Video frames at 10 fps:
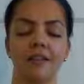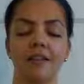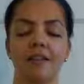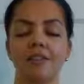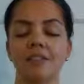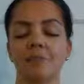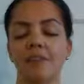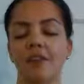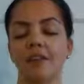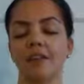And then as the
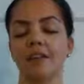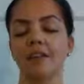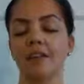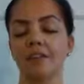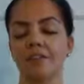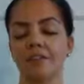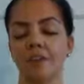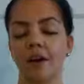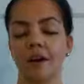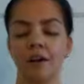breath leaves the
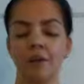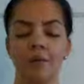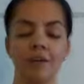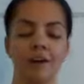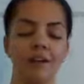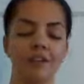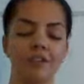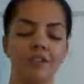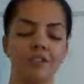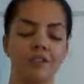body,
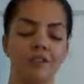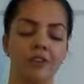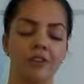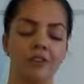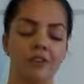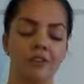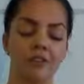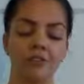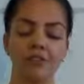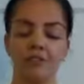watch
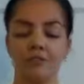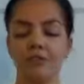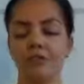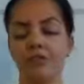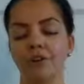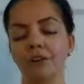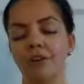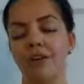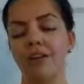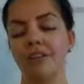your physical form
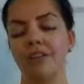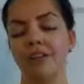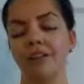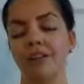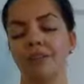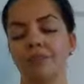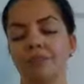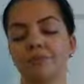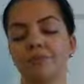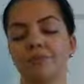soften again.